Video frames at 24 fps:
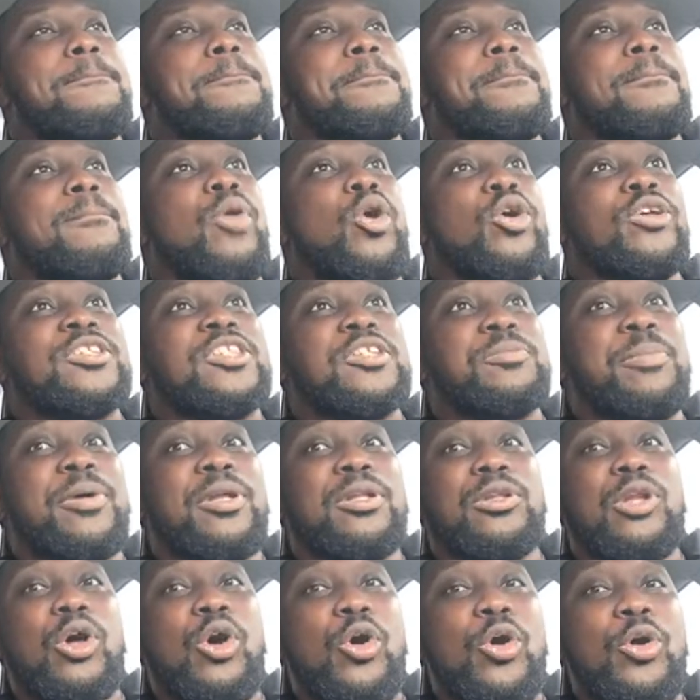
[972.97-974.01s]
Moses
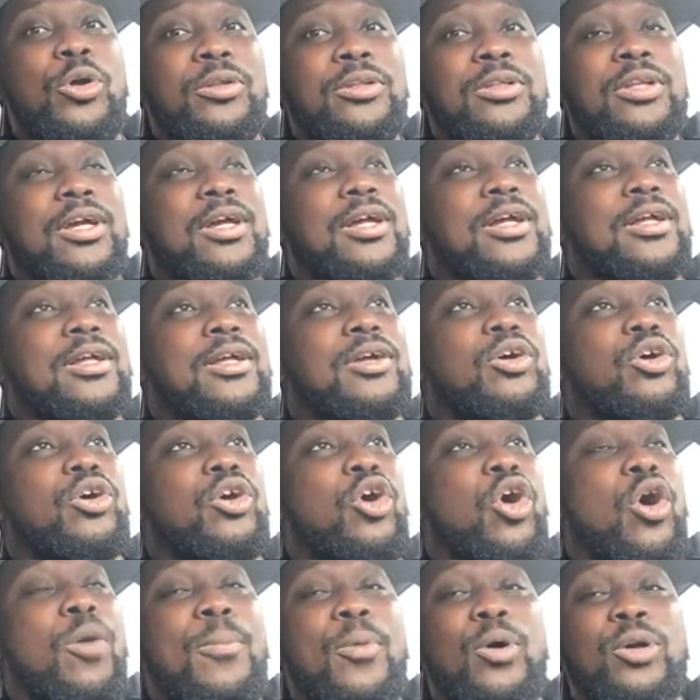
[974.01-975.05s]
Malone,
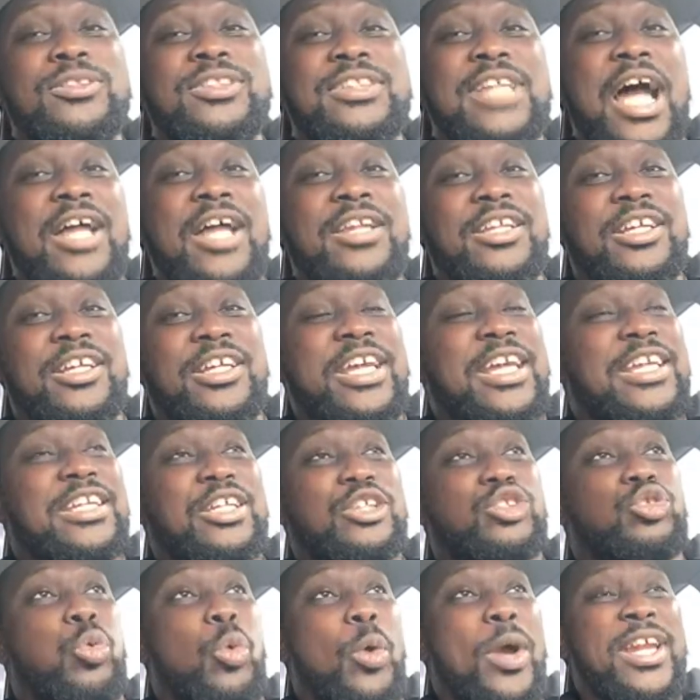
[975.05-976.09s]
almost down in the
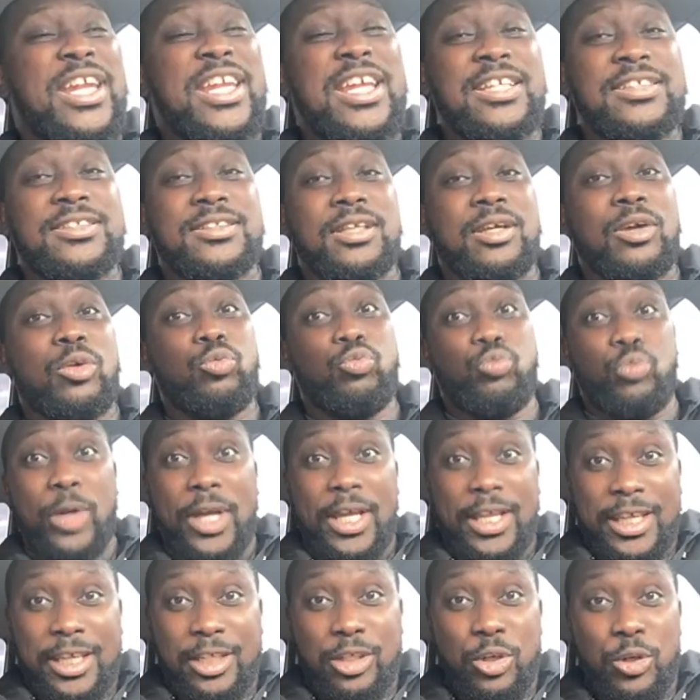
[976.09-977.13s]
20s?
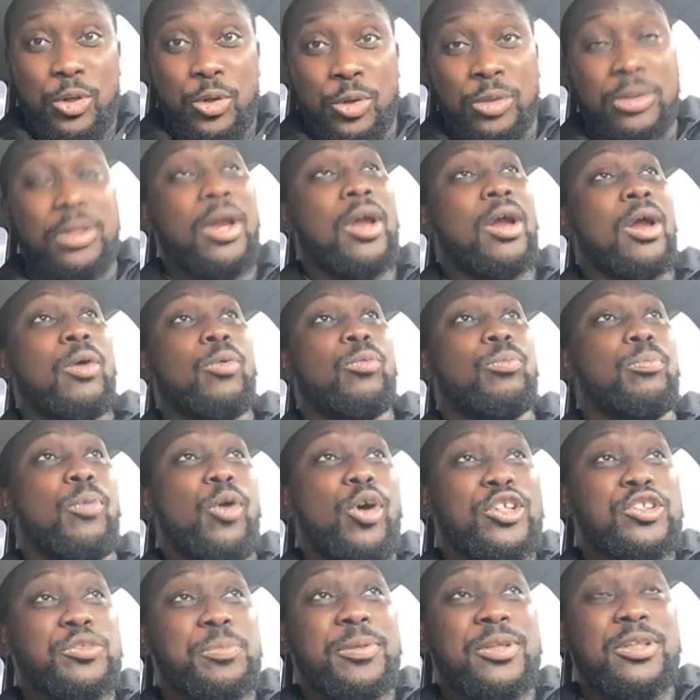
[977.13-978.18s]
Really, dude?
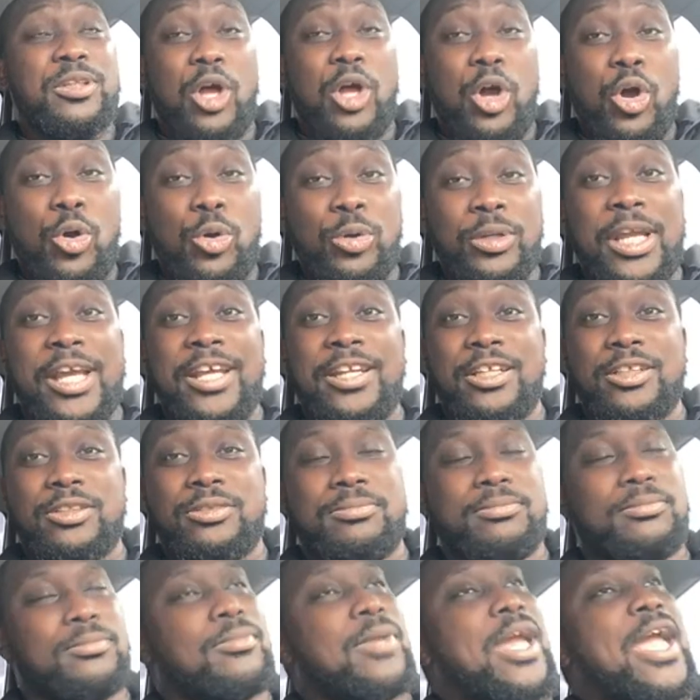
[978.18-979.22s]
Moses Malone in the
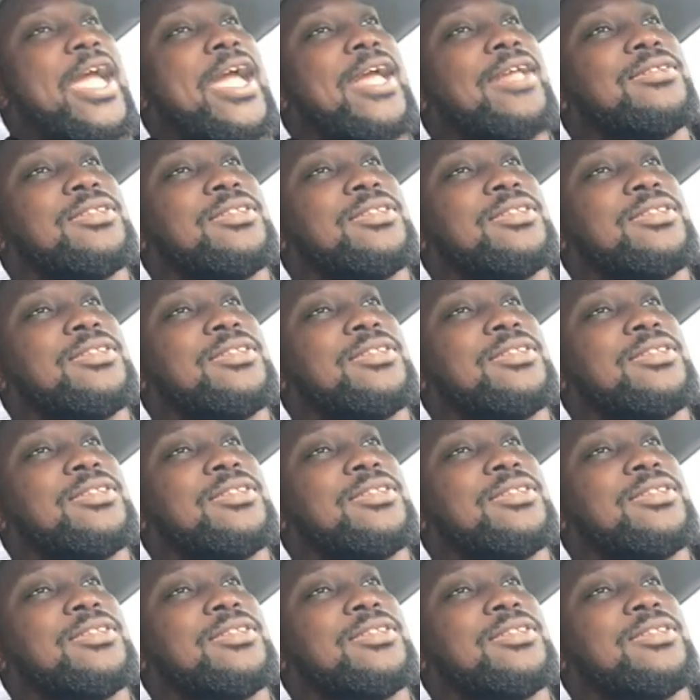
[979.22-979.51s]
man?